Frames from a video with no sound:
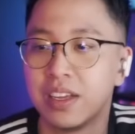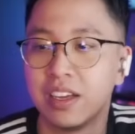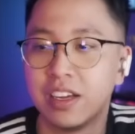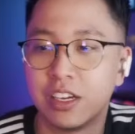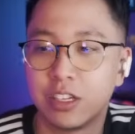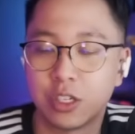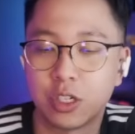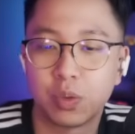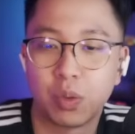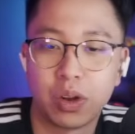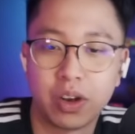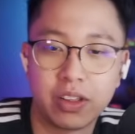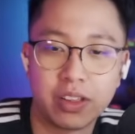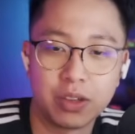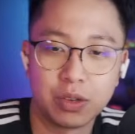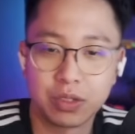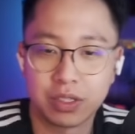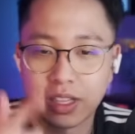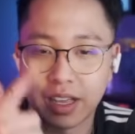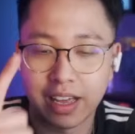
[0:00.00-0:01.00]
It's just one of
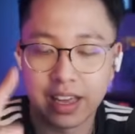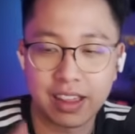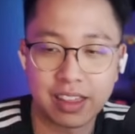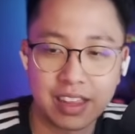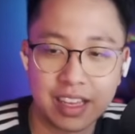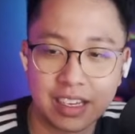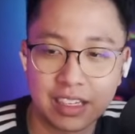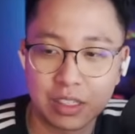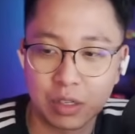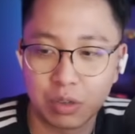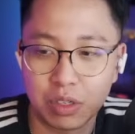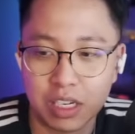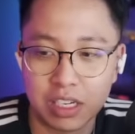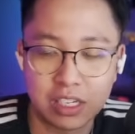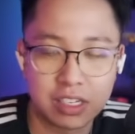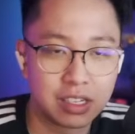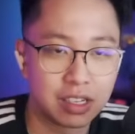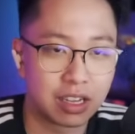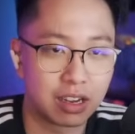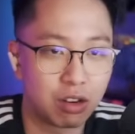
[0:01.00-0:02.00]
those like things you
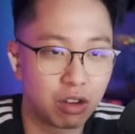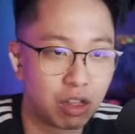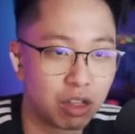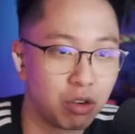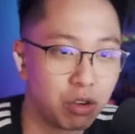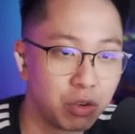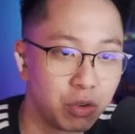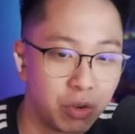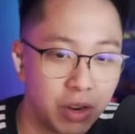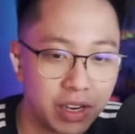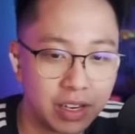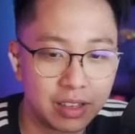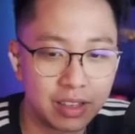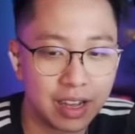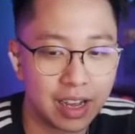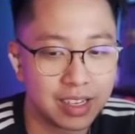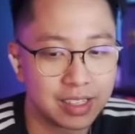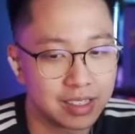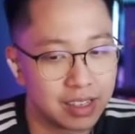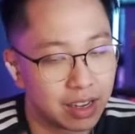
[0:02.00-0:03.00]
teach to like your 3rd grade
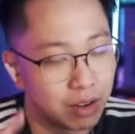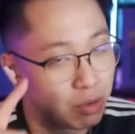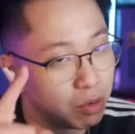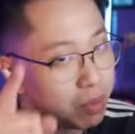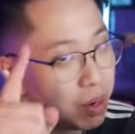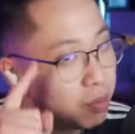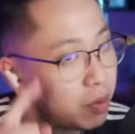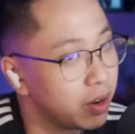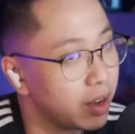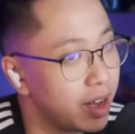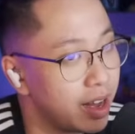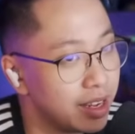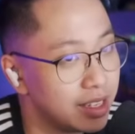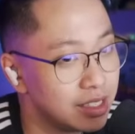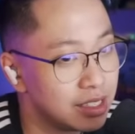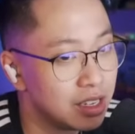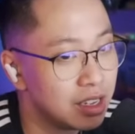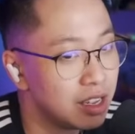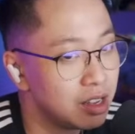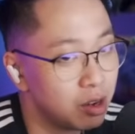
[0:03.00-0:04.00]
class. Like, remember
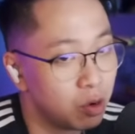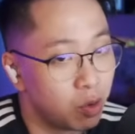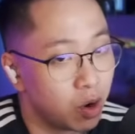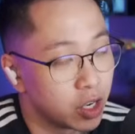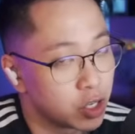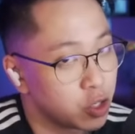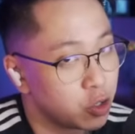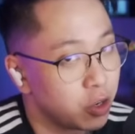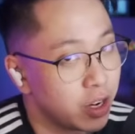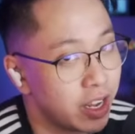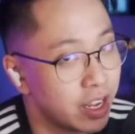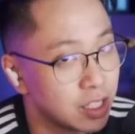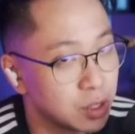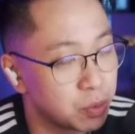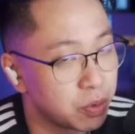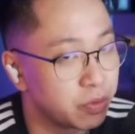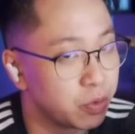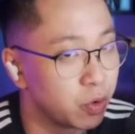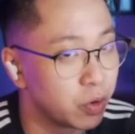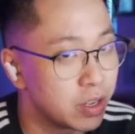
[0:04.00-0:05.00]
guys, wash your hands
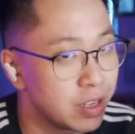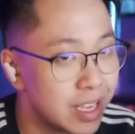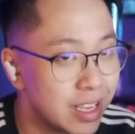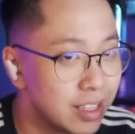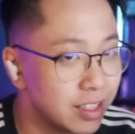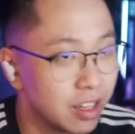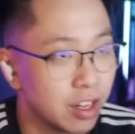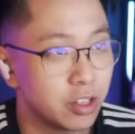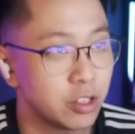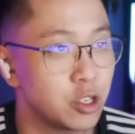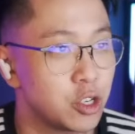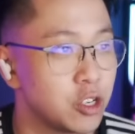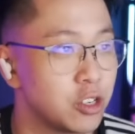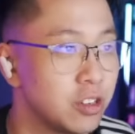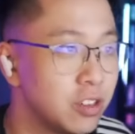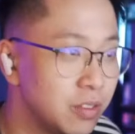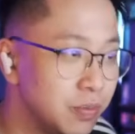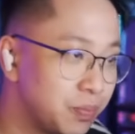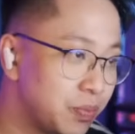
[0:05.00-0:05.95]
before you eat lunch.